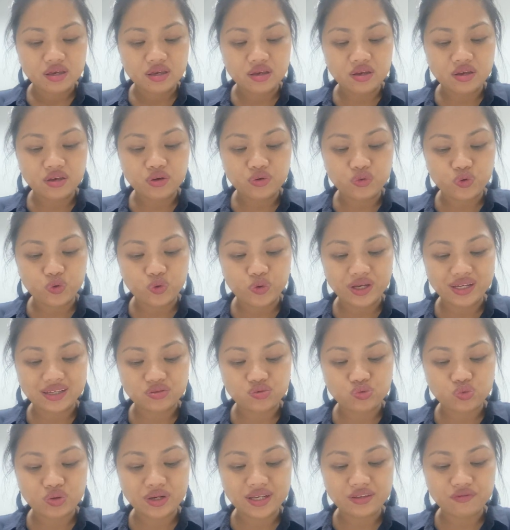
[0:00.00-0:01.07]

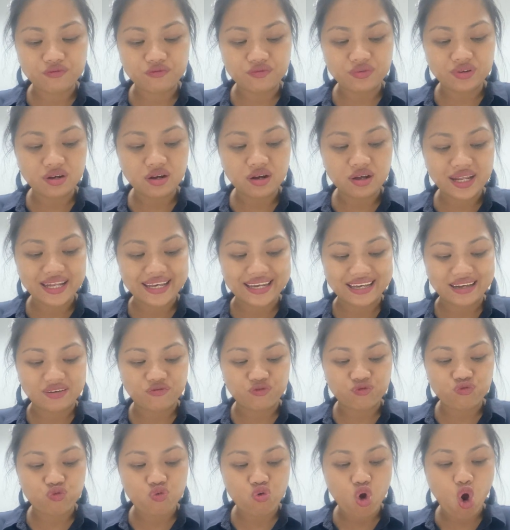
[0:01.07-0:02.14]
irretrievably
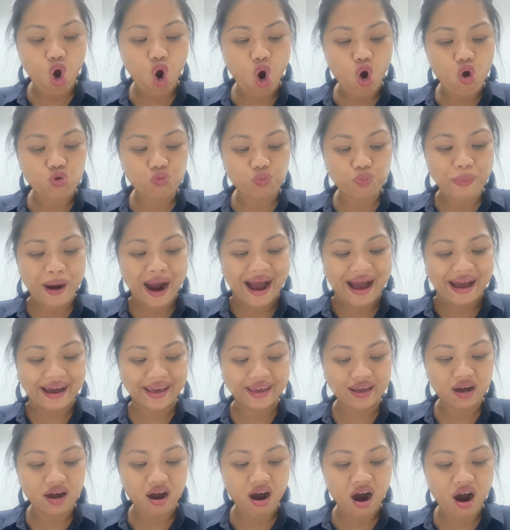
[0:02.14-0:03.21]
flow
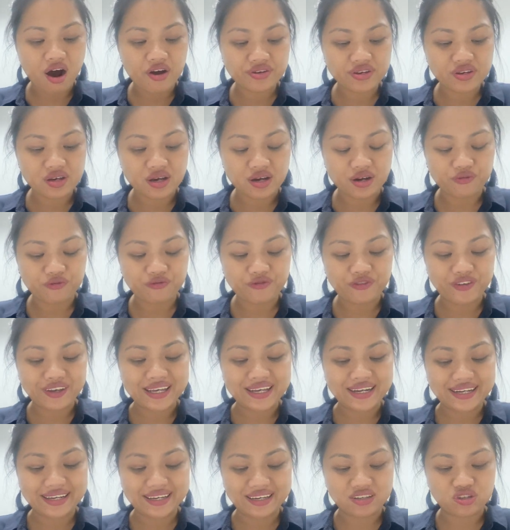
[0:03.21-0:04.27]
by on your
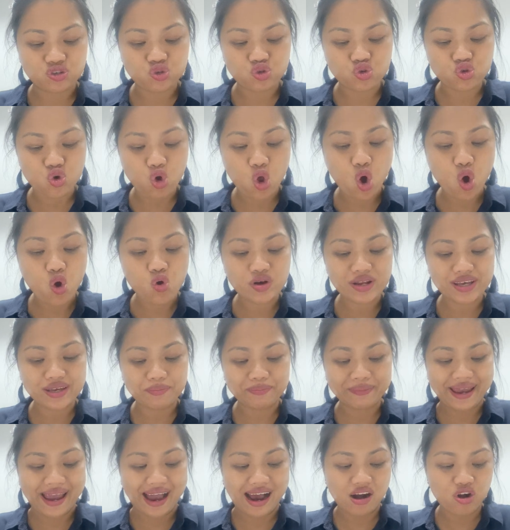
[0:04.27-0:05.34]
feelings slowly
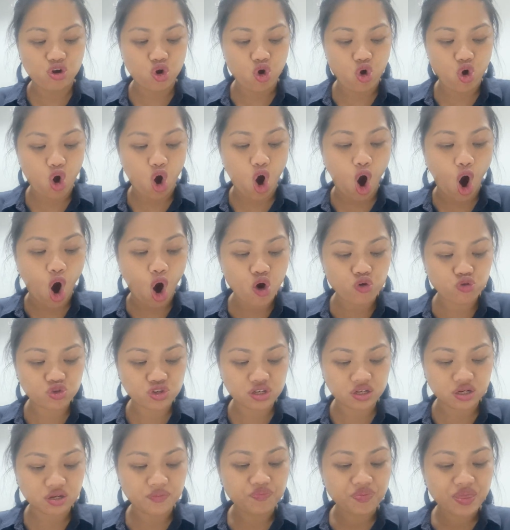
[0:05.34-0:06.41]
mellow
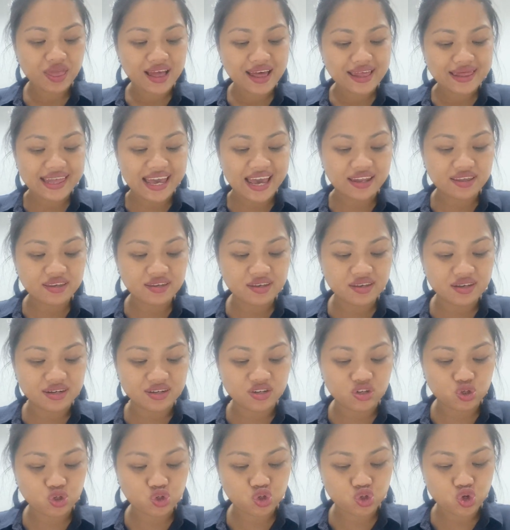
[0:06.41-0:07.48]
out. Then
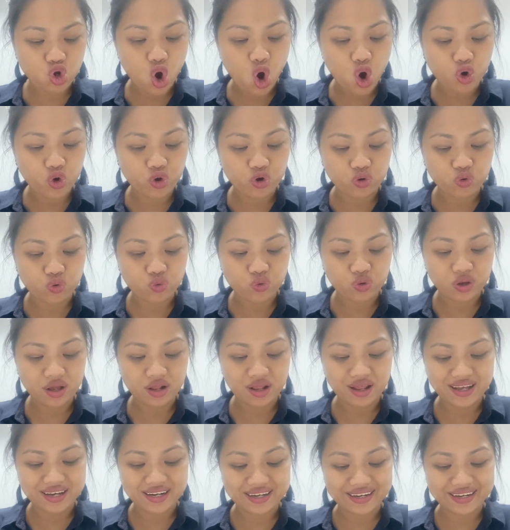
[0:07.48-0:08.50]
your sorrow will